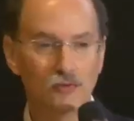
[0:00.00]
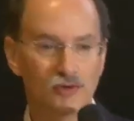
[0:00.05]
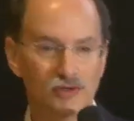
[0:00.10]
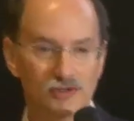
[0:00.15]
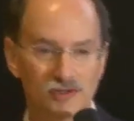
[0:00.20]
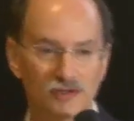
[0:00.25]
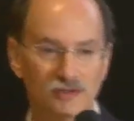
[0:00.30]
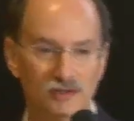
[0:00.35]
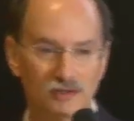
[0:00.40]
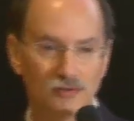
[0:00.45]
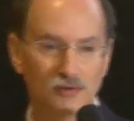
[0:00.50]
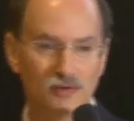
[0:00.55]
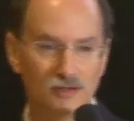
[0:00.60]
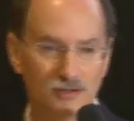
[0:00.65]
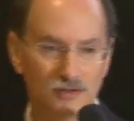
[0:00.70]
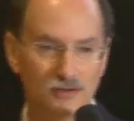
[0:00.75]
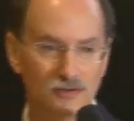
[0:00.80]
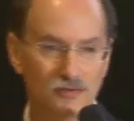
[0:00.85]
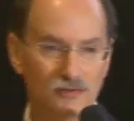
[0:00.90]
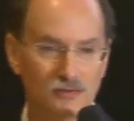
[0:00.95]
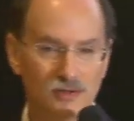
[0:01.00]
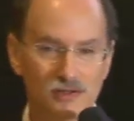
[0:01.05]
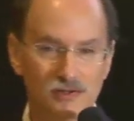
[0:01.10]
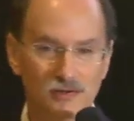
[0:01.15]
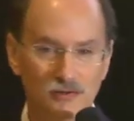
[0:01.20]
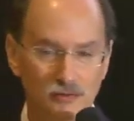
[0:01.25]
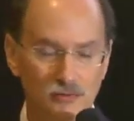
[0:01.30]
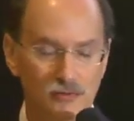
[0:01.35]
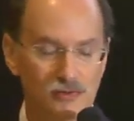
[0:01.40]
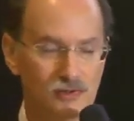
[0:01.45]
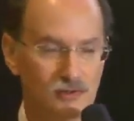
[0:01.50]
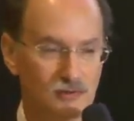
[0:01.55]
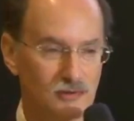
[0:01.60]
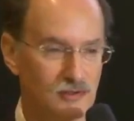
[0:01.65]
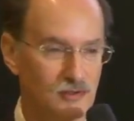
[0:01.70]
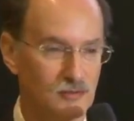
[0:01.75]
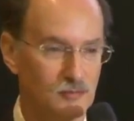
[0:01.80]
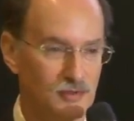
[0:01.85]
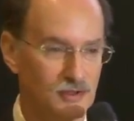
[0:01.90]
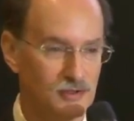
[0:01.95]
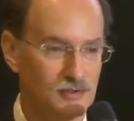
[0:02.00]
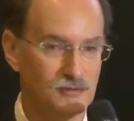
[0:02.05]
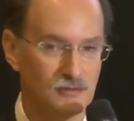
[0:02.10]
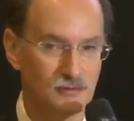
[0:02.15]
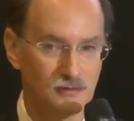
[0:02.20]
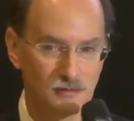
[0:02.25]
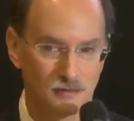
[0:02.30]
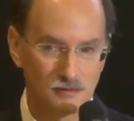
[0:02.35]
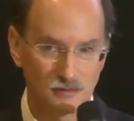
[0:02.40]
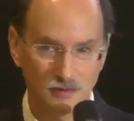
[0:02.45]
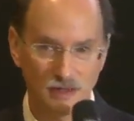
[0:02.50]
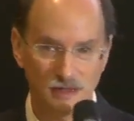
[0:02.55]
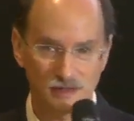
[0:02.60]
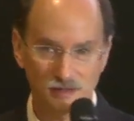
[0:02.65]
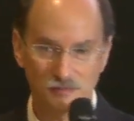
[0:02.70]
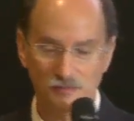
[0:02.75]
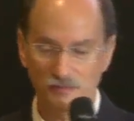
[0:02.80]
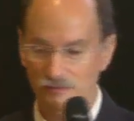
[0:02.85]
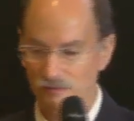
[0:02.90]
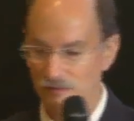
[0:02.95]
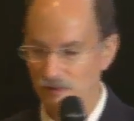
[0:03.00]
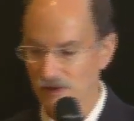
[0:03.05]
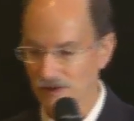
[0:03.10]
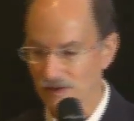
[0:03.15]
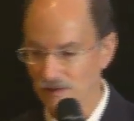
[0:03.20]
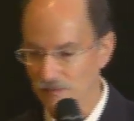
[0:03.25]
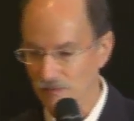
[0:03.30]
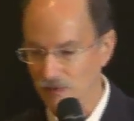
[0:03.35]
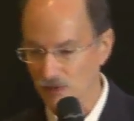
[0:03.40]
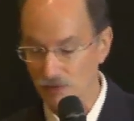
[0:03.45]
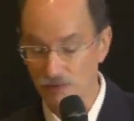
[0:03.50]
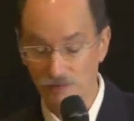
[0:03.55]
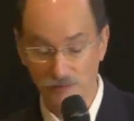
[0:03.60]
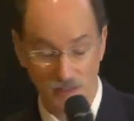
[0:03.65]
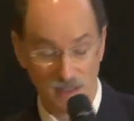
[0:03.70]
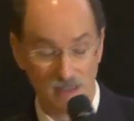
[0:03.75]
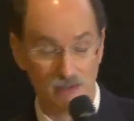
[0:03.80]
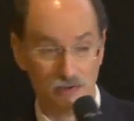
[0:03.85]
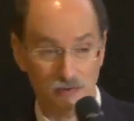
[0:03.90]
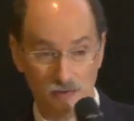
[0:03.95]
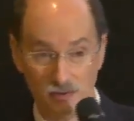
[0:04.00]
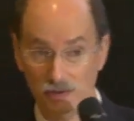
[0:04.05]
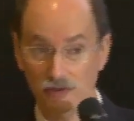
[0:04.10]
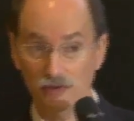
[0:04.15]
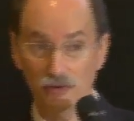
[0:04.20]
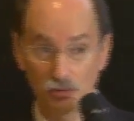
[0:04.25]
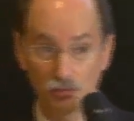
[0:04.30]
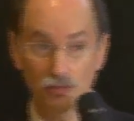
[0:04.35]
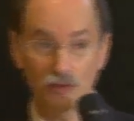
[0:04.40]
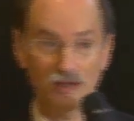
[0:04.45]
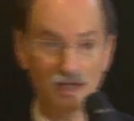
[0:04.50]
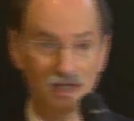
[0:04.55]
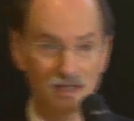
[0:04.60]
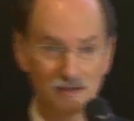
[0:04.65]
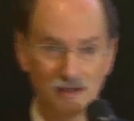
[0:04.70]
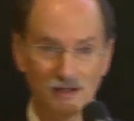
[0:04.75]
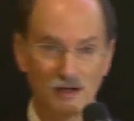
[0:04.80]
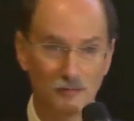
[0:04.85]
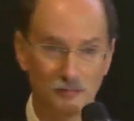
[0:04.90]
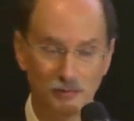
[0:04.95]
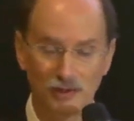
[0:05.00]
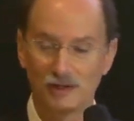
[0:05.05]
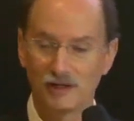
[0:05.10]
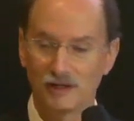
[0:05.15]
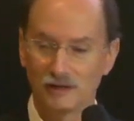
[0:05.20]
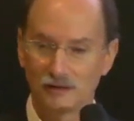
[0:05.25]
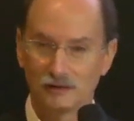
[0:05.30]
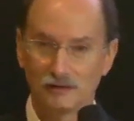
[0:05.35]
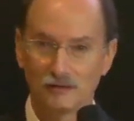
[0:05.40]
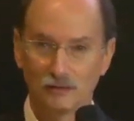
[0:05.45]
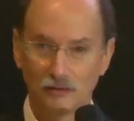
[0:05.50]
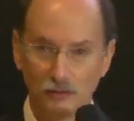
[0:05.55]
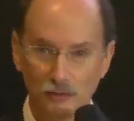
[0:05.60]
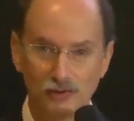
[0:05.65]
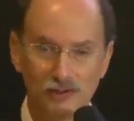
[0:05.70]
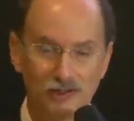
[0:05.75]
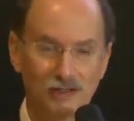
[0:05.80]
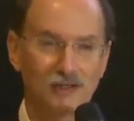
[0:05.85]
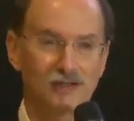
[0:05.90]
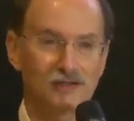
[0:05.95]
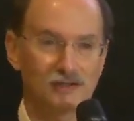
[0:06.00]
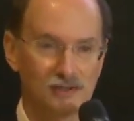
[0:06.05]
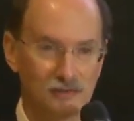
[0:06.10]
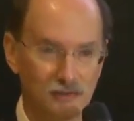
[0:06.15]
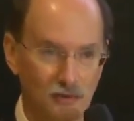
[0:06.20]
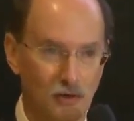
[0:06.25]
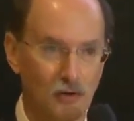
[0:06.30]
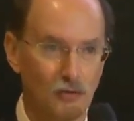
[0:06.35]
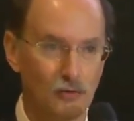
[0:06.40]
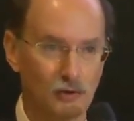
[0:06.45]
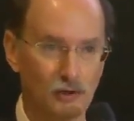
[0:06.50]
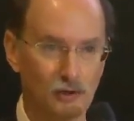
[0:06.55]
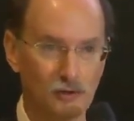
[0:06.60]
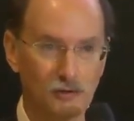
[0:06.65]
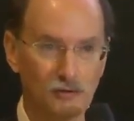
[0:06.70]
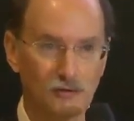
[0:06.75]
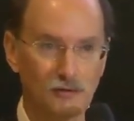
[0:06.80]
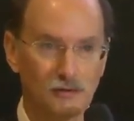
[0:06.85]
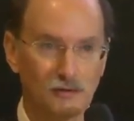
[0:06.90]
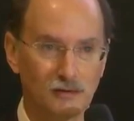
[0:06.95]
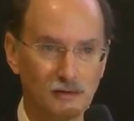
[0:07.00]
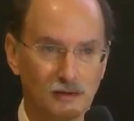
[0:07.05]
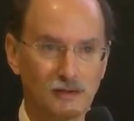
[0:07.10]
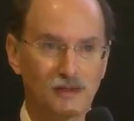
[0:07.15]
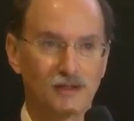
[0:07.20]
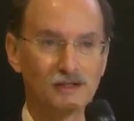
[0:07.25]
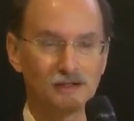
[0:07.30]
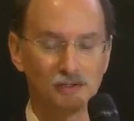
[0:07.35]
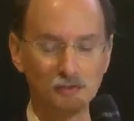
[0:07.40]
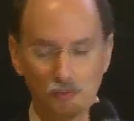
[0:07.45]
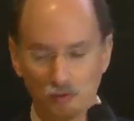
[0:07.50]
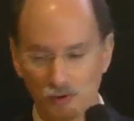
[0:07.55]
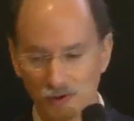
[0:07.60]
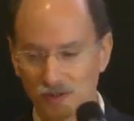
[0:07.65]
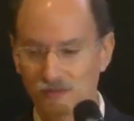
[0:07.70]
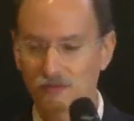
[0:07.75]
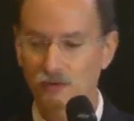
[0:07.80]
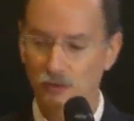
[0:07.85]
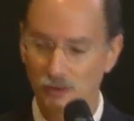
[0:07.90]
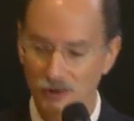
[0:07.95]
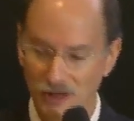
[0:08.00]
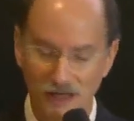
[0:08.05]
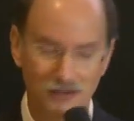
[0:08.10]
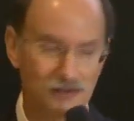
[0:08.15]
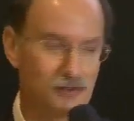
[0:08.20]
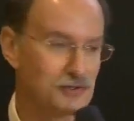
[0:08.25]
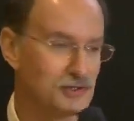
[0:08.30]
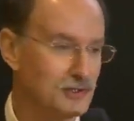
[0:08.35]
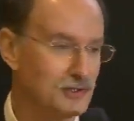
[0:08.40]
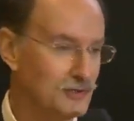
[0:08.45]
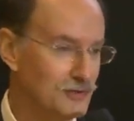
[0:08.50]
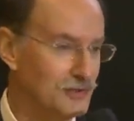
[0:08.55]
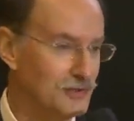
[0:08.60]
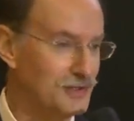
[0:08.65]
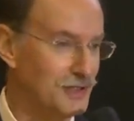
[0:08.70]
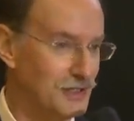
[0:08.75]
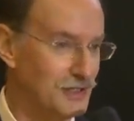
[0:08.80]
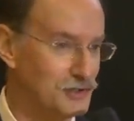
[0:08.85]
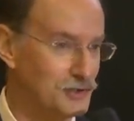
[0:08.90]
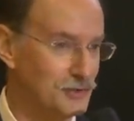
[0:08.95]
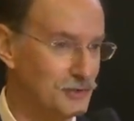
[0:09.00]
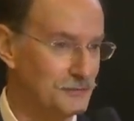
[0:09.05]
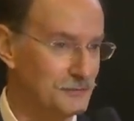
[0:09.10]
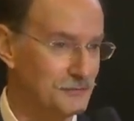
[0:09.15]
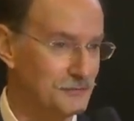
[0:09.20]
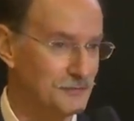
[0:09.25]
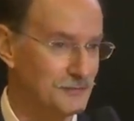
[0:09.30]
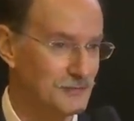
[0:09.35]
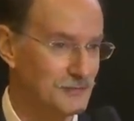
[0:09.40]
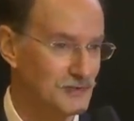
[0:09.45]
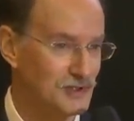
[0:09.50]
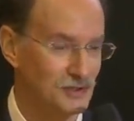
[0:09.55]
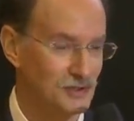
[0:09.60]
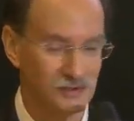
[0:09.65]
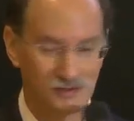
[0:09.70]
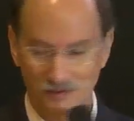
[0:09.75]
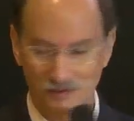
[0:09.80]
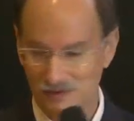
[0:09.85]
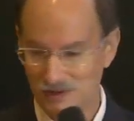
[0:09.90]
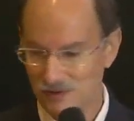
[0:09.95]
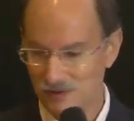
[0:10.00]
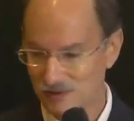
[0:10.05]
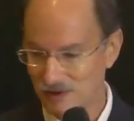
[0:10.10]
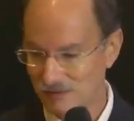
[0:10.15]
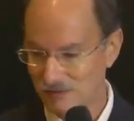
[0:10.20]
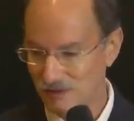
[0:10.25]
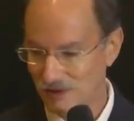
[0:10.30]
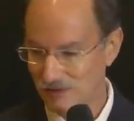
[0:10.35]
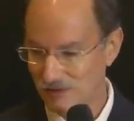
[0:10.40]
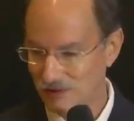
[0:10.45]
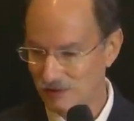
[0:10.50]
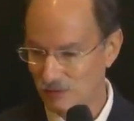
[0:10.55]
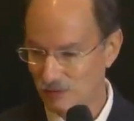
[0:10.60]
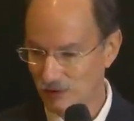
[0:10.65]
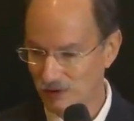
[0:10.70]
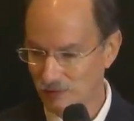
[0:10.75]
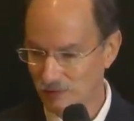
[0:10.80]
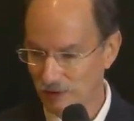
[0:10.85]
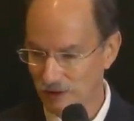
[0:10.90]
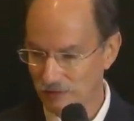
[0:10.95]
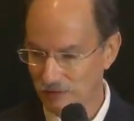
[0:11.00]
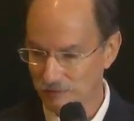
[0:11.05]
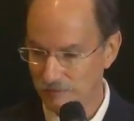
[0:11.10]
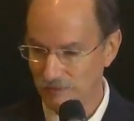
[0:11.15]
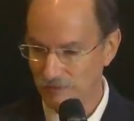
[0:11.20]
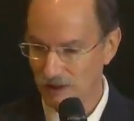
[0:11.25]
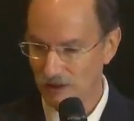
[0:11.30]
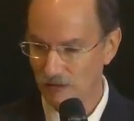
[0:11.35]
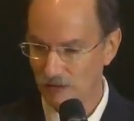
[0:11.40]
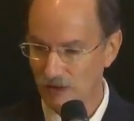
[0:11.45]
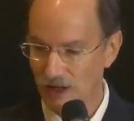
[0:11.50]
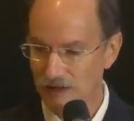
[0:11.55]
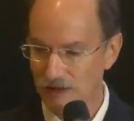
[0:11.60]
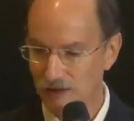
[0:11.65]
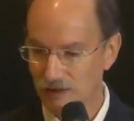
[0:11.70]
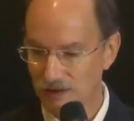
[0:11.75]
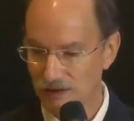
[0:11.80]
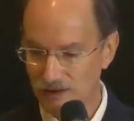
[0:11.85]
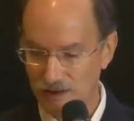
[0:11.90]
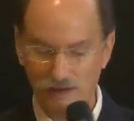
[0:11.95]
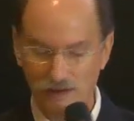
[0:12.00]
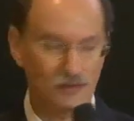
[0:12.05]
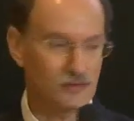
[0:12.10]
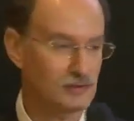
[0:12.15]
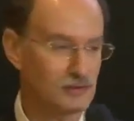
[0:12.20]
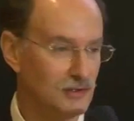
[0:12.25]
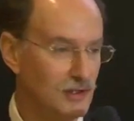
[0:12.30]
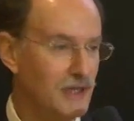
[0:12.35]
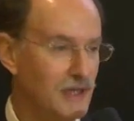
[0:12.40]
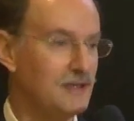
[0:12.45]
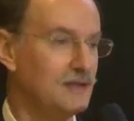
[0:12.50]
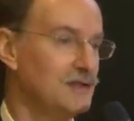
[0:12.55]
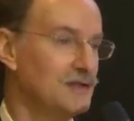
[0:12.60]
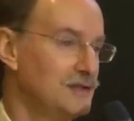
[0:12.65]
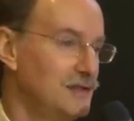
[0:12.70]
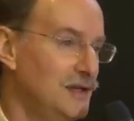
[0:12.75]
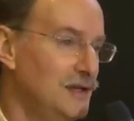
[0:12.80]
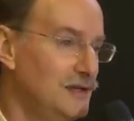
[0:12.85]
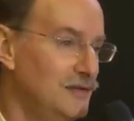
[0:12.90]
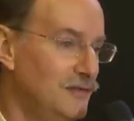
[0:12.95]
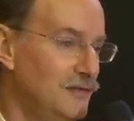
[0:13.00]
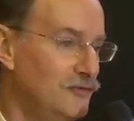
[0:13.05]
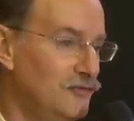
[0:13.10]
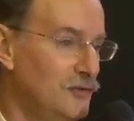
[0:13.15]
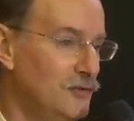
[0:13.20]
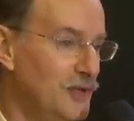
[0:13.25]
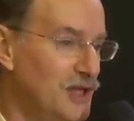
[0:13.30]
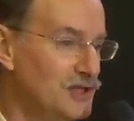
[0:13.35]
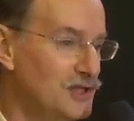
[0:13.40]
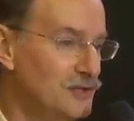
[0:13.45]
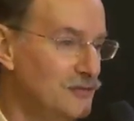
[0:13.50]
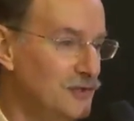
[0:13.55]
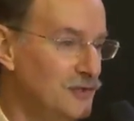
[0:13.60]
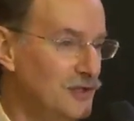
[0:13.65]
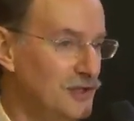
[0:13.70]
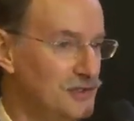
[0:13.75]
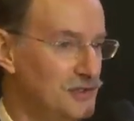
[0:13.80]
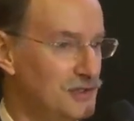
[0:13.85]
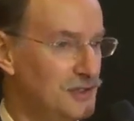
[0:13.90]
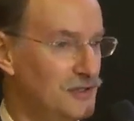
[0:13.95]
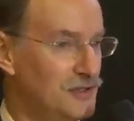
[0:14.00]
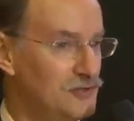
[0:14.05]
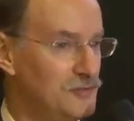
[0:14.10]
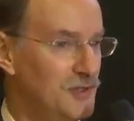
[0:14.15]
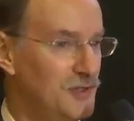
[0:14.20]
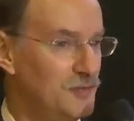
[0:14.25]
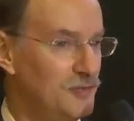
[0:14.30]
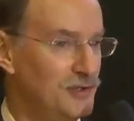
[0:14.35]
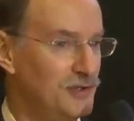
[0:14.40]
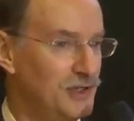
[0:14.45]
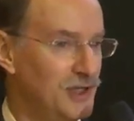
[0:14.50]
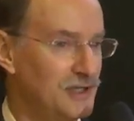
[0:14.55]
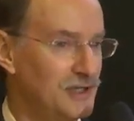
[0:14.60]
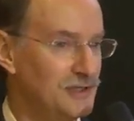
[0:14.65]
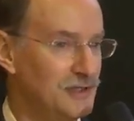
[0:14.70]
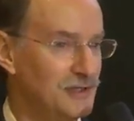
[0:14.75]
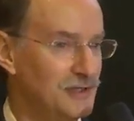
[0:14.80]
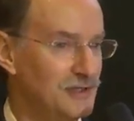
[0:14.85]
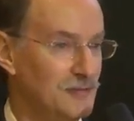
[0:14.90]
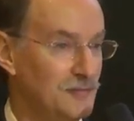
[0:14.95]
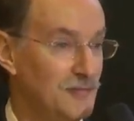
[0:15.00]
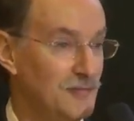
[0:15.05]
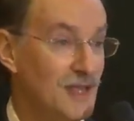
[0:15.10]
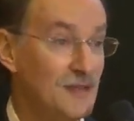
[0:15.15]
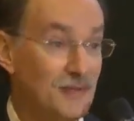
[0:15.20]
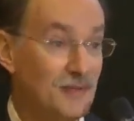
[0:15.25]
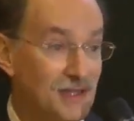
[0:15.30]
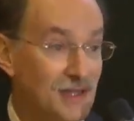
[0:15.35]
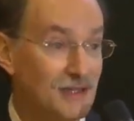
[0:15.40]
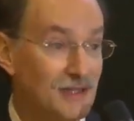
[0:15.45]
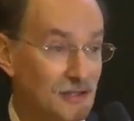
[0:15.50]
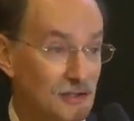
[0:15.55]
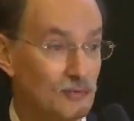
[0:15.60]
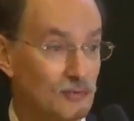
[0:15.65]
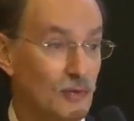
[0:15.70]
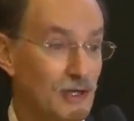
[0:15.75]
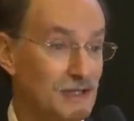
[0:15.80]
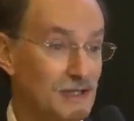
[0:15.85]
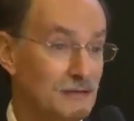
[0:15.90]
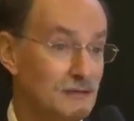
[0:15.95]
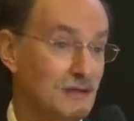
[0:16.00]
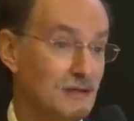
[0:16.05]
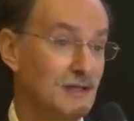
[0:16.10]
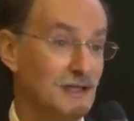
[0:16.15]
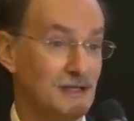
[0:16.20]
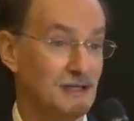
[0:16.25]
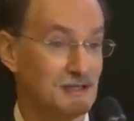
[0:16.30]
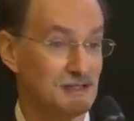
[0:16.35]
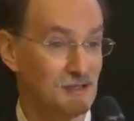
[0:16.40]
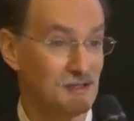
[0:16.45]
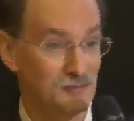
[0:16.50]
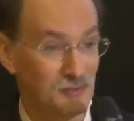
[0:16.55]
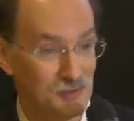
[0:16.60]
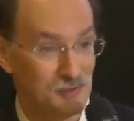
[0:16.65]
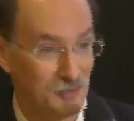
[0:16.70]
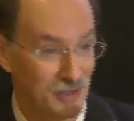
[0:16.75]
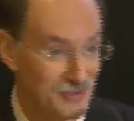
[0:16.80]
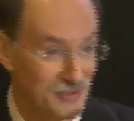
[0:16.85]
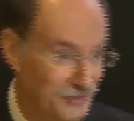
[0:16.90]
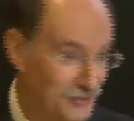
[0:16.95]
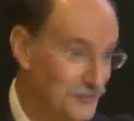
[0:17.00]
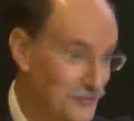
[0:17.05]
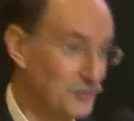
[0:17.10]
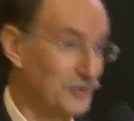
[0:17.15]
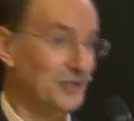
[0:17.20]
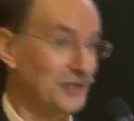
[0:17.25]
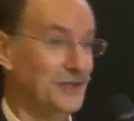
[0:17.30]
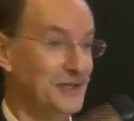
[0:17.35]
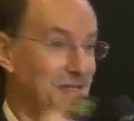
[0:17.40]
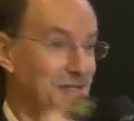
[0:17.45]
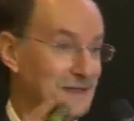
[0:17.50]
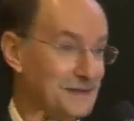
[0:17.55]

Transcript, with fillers: worst that they're going to do is lose a little bit less, uh, or actually you will end up losing slower than you would if you were not using your intention. So the casinos have nothing to worry about. In fact, the casinos like this kind of information because it gives people the idea that maybe they could win simply by willing